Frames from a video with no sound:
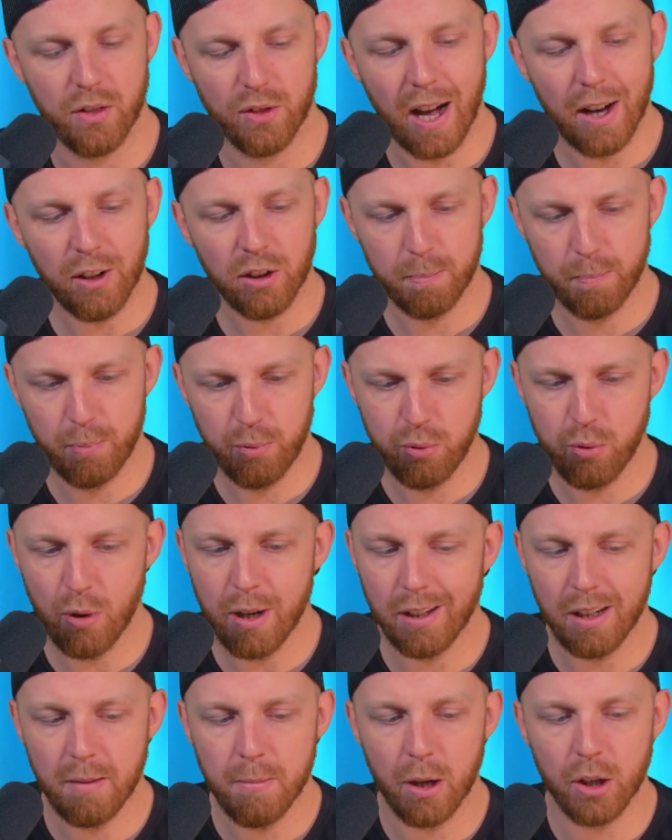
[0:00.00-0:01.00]
That's
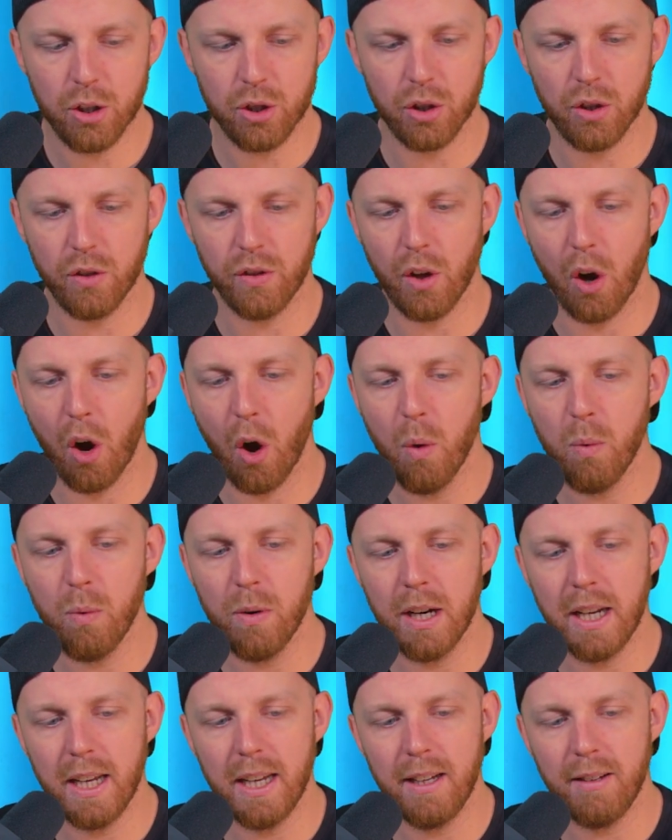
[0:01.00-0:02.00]
pretty much
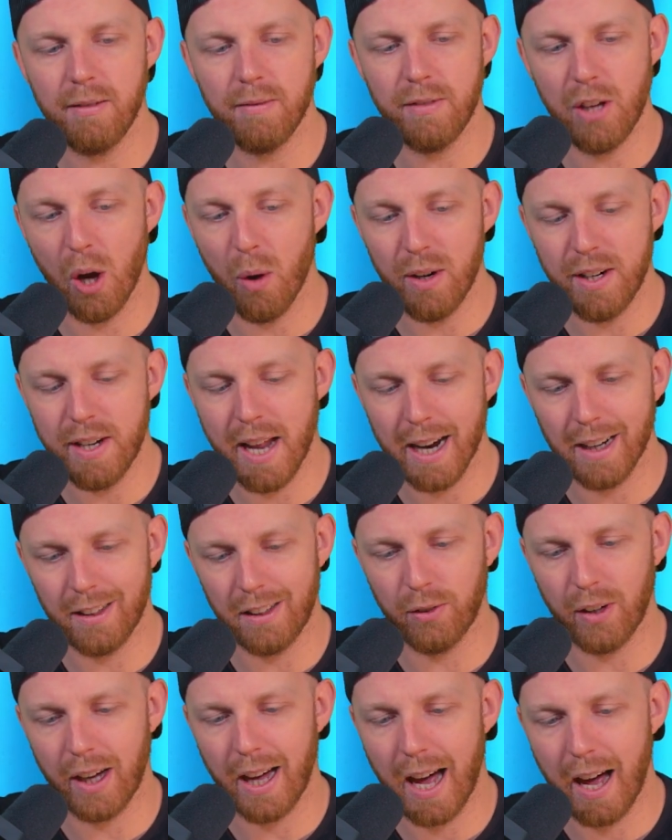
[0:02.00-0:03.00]
the only
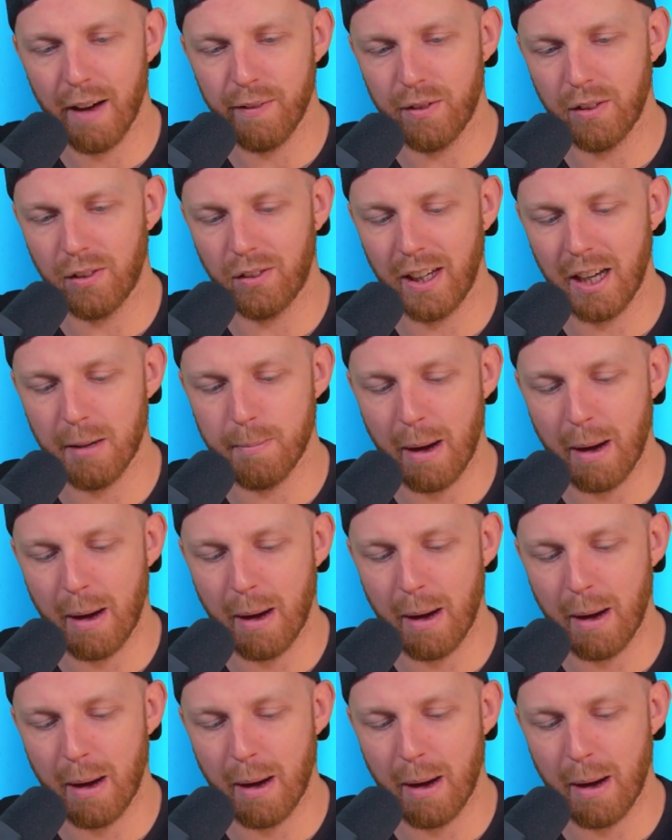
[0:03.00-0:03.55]
negatives I have to say